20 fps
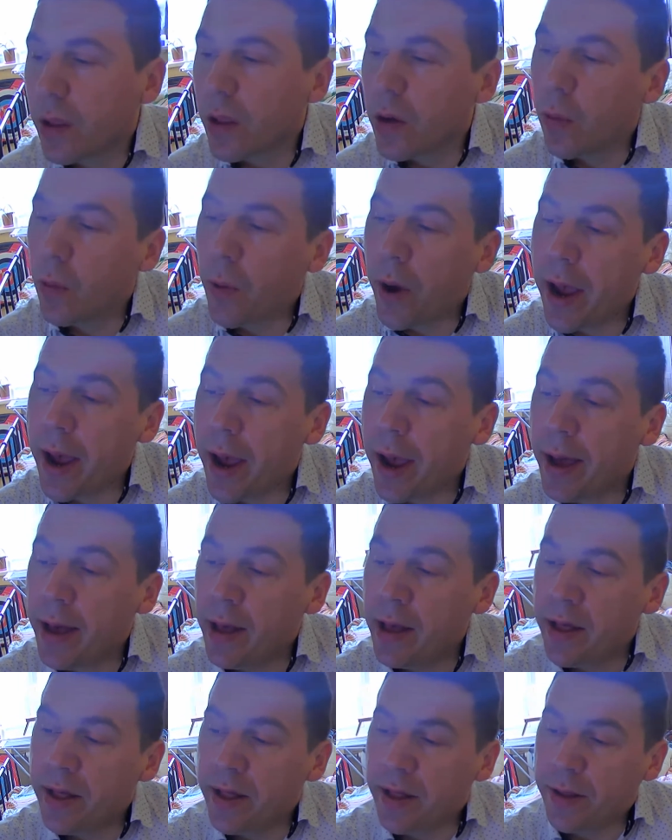where
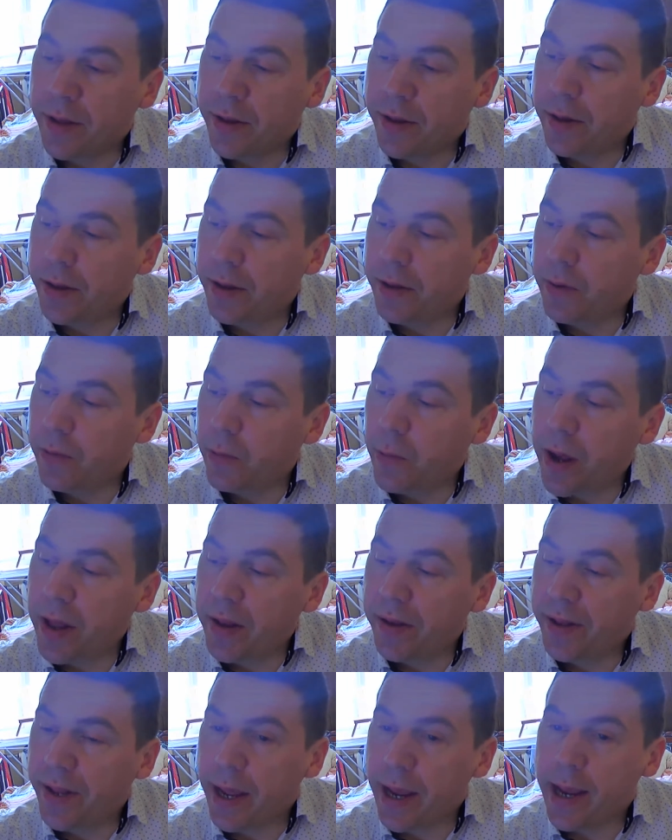
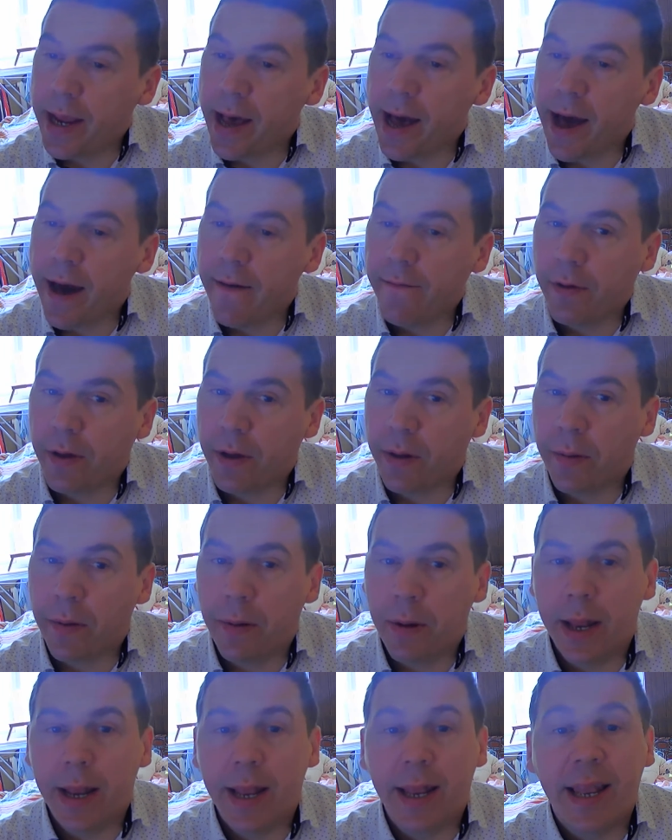they have
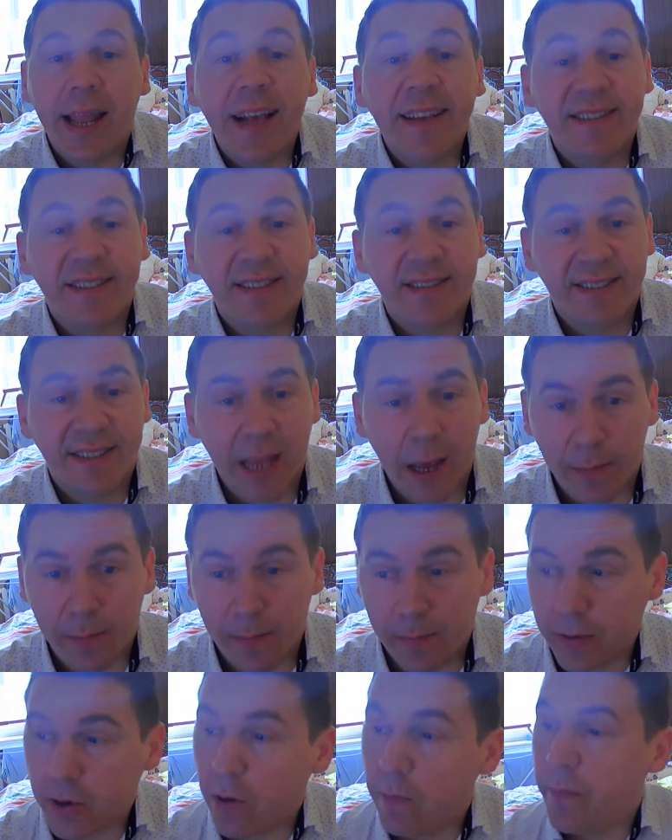a less step
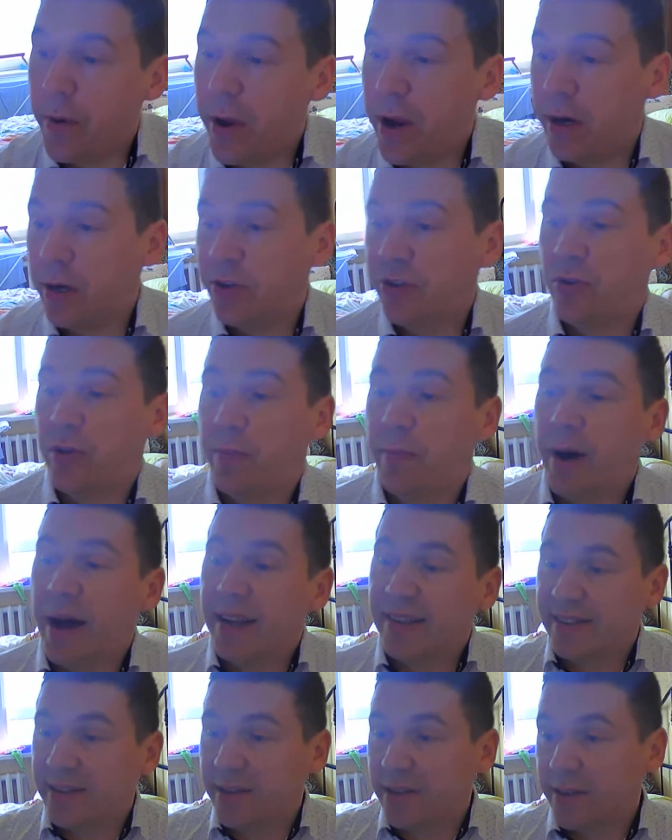compared to the
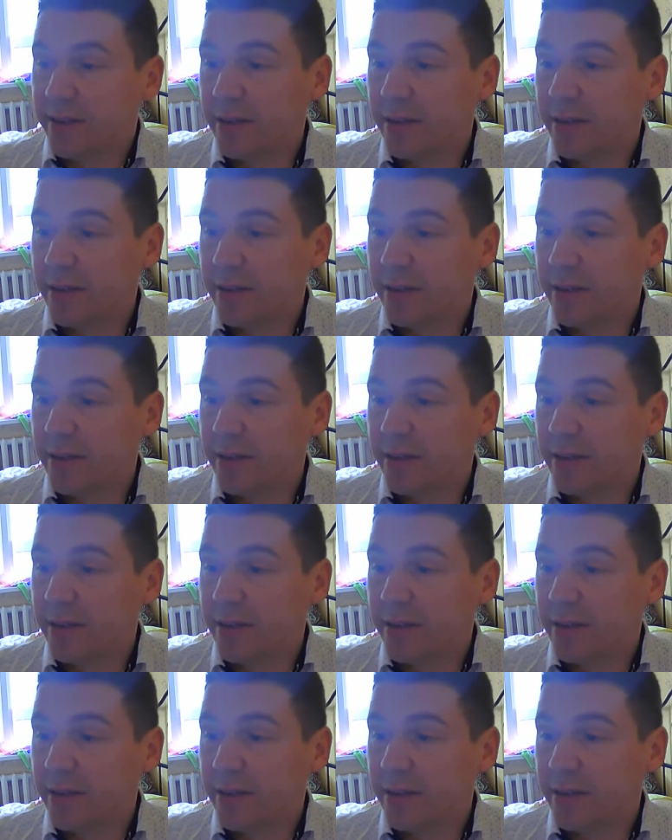Maastricht